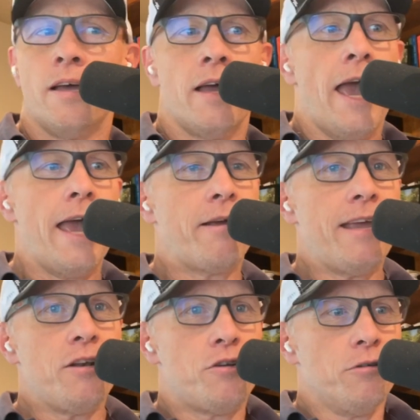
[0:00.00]
Hey,
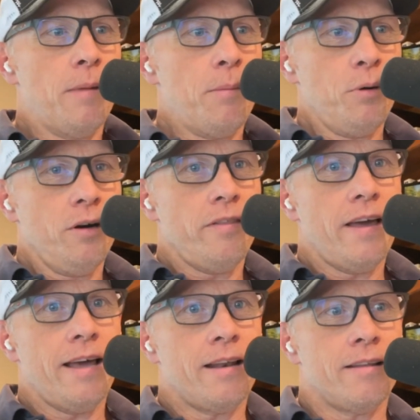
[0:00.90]
Gyi, do you remember
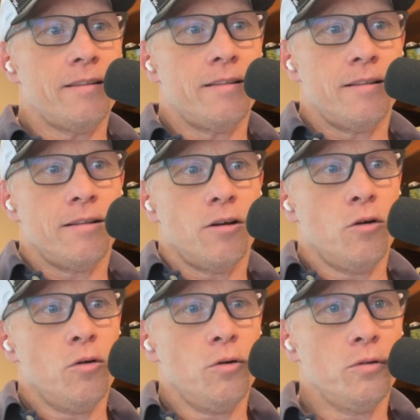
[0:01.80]
that
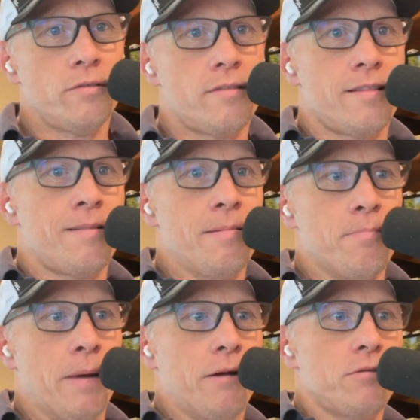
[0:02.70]
old
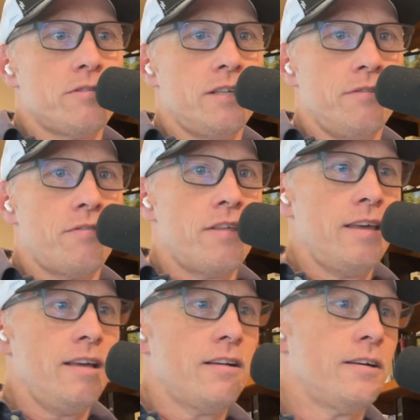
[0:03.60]
Microsoft
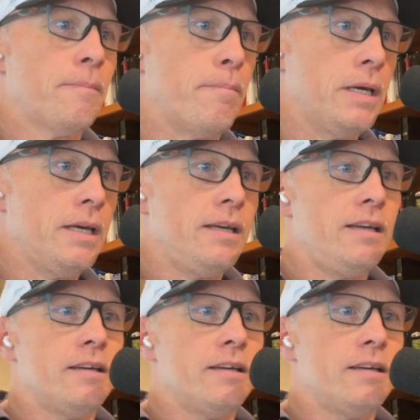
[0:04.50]
thing called Bing